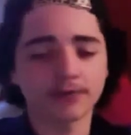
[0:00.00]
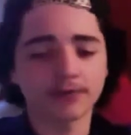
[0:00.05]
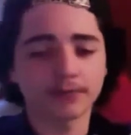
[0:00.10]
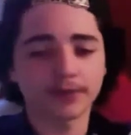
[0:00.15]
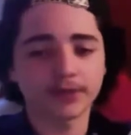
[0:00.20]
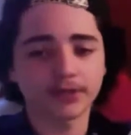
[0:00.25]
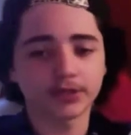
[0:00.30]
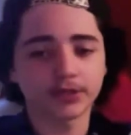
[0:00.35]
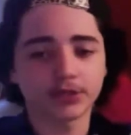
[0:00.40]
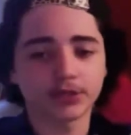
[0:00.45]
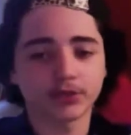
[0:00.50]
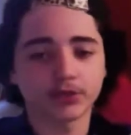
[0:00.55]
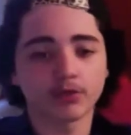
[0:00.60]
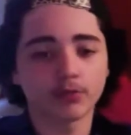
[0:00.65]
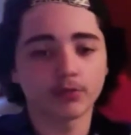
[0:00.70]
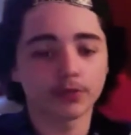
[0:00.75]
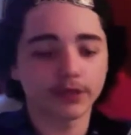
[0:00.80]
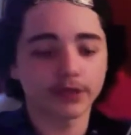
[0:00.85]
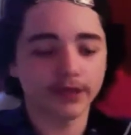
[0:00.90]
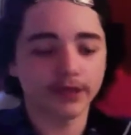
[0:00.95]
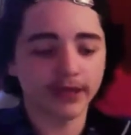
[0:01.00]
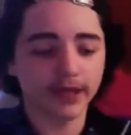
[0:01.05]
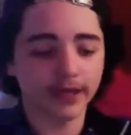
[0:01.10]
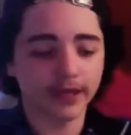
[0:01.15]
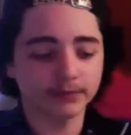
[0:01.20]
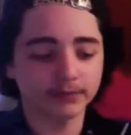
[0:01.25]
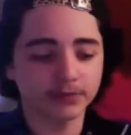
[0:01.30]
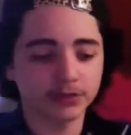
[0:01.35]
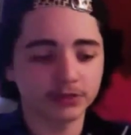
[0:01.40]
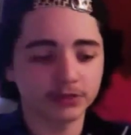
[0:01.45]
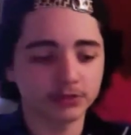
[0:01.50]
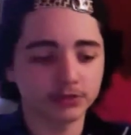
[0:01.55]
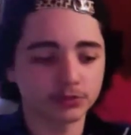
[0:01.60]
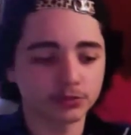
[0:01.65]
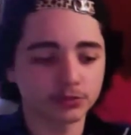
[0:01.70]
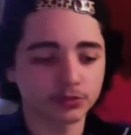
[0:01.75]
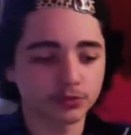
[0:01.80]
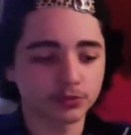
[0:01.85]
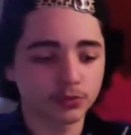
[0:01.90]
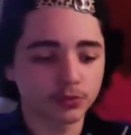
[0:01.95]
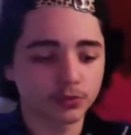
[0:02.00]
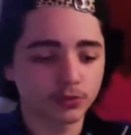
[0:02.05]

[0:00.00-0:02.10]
from it, you know, when it came to,